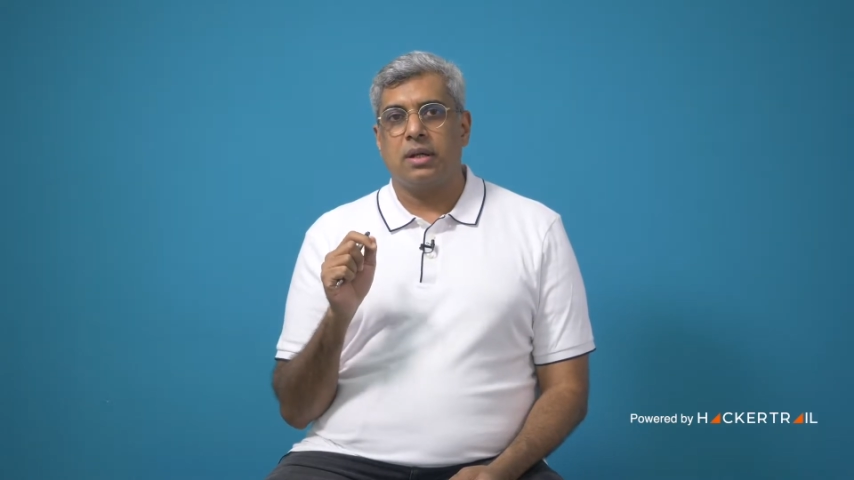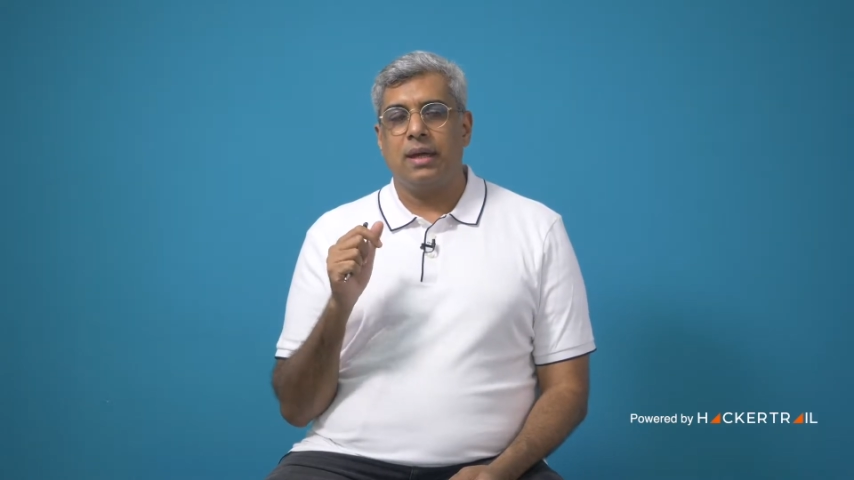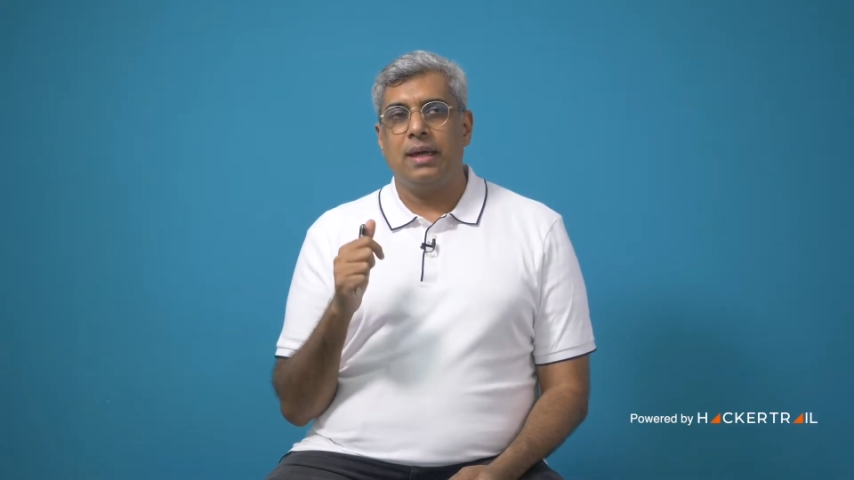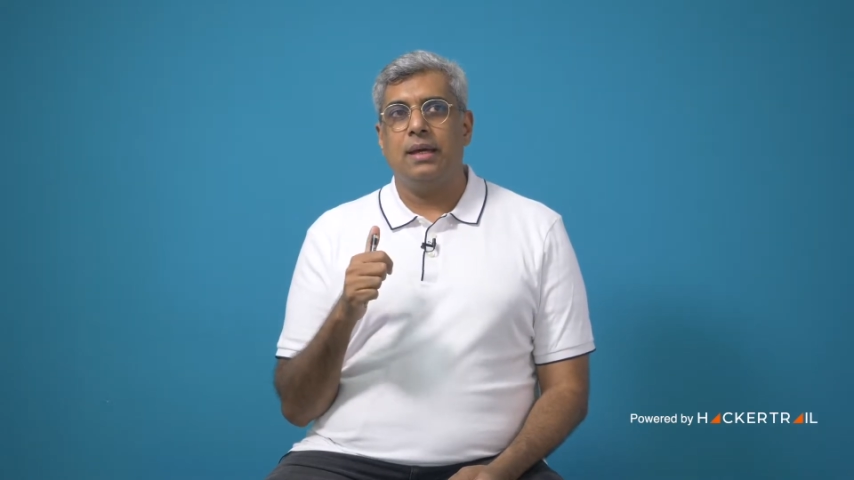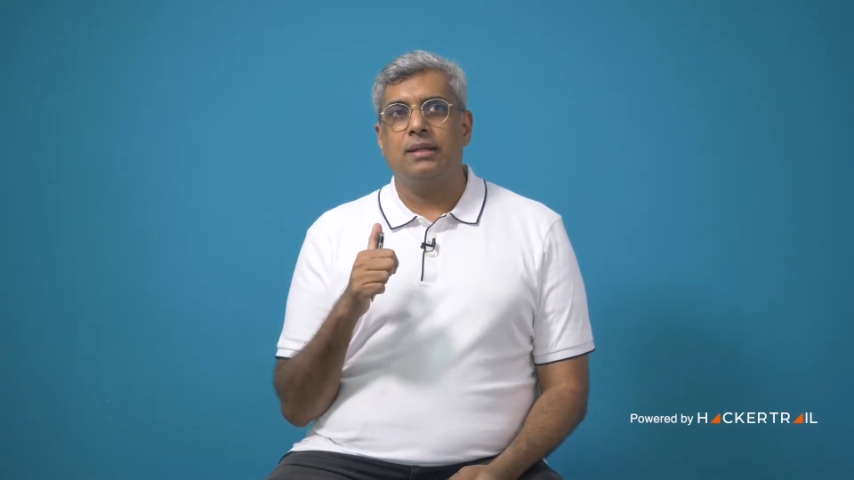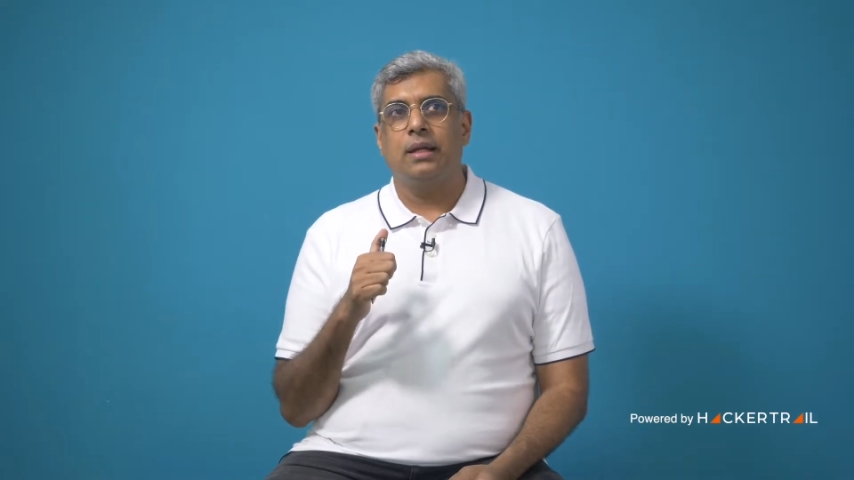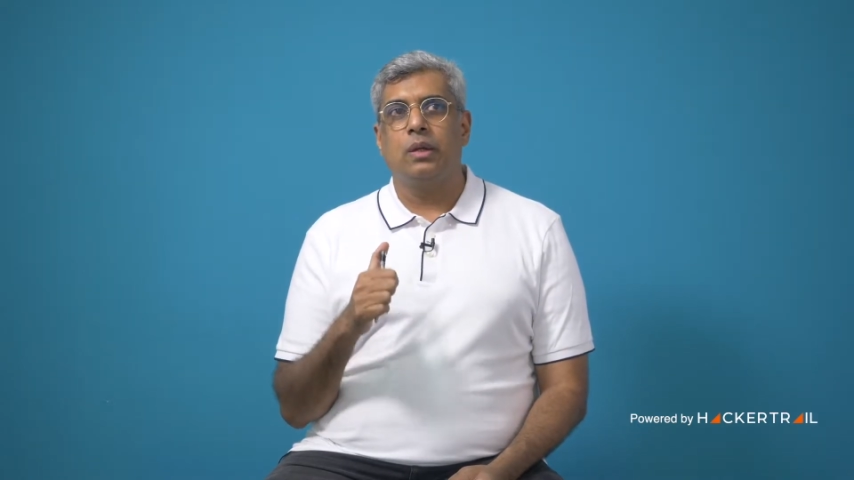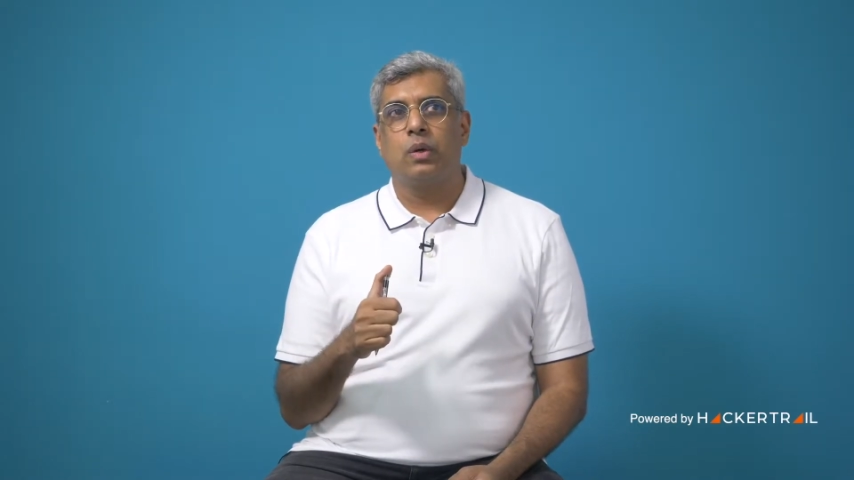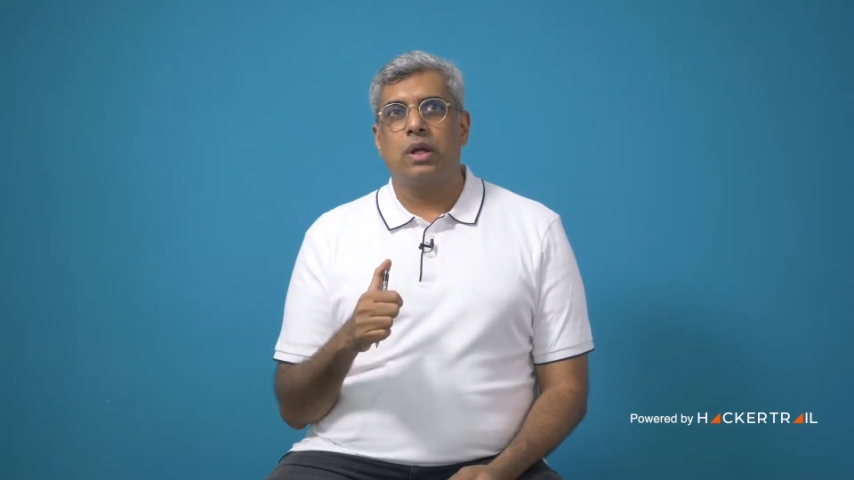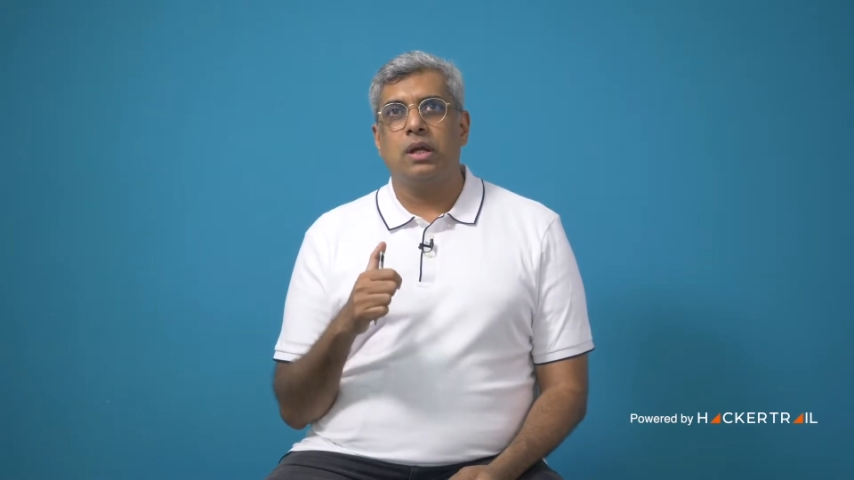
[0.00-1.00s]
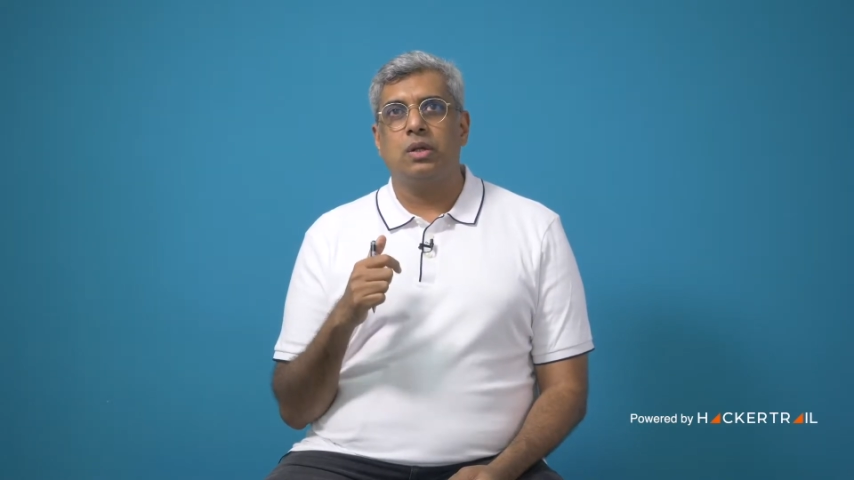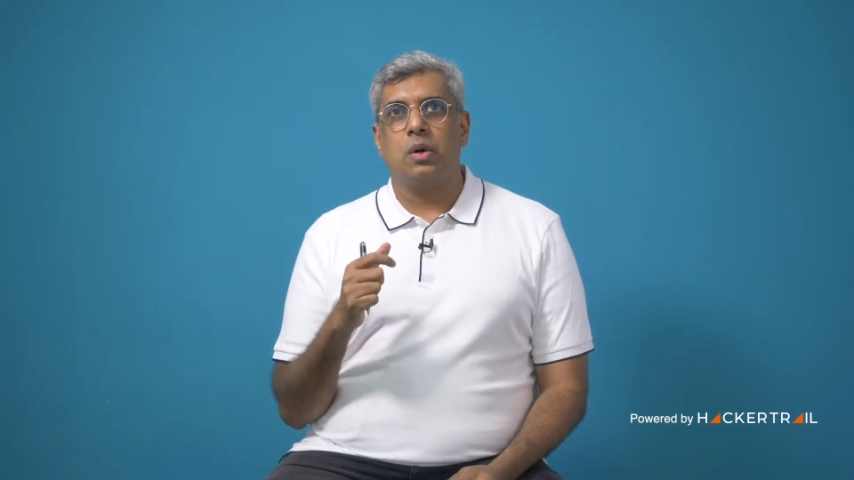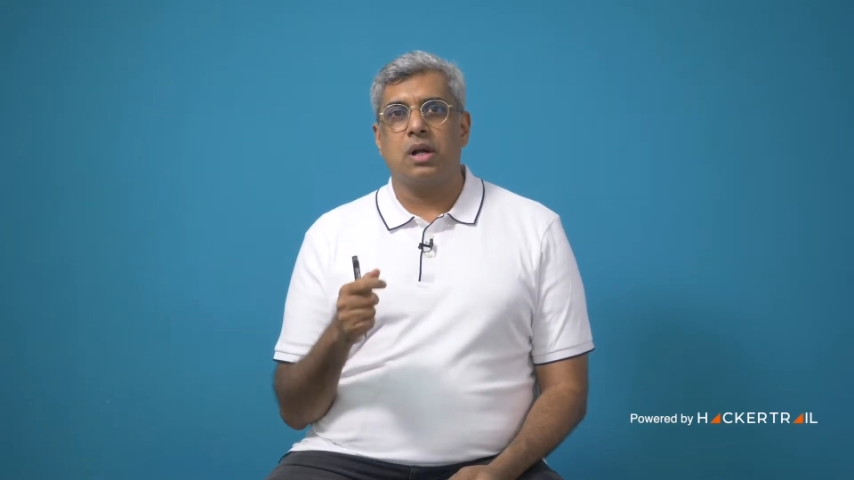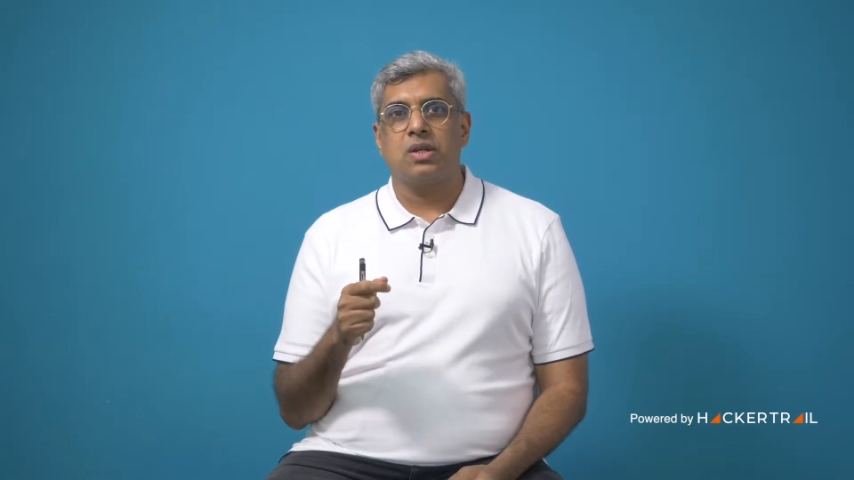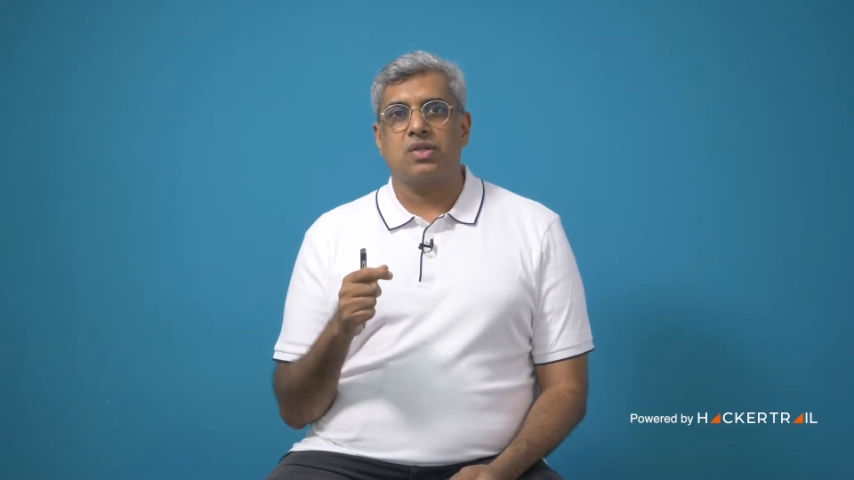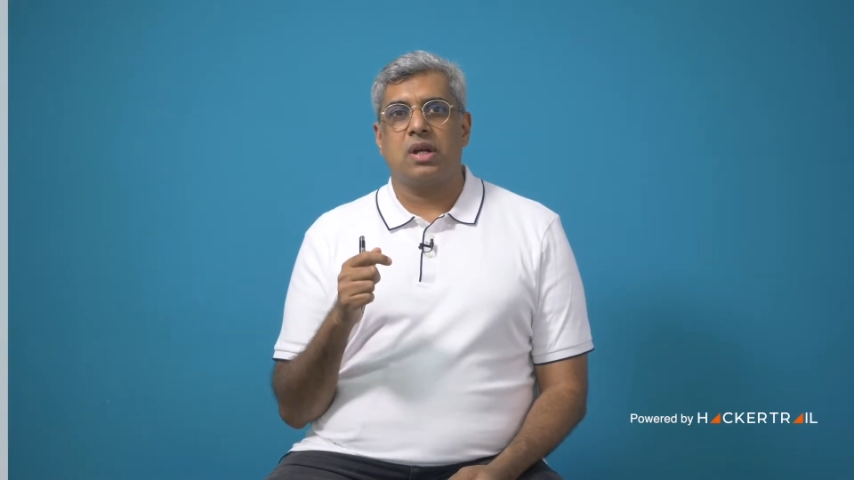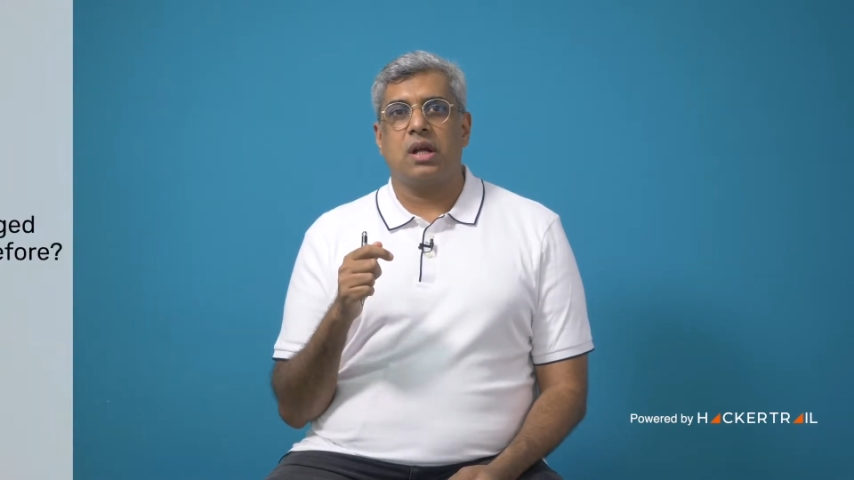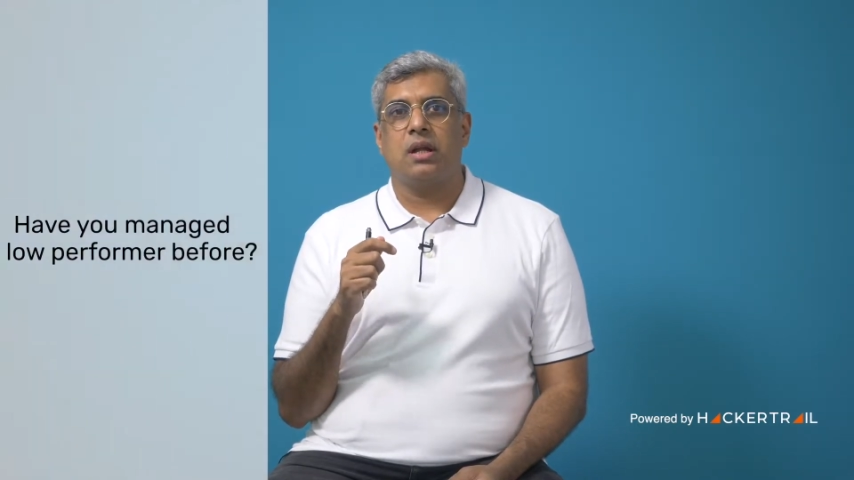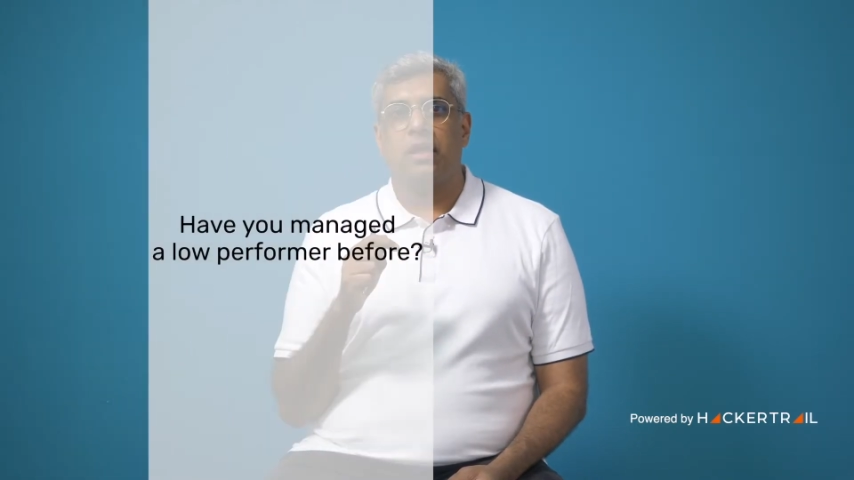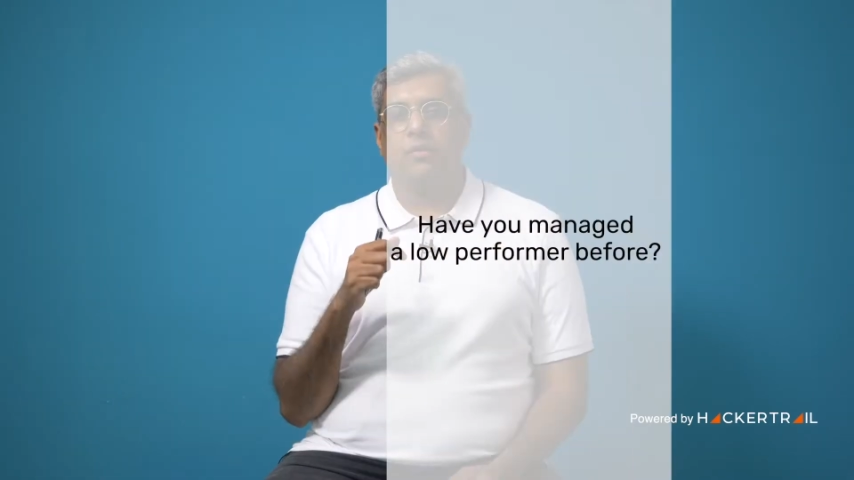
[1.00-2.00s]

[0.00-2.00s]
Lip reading: They're looking to understand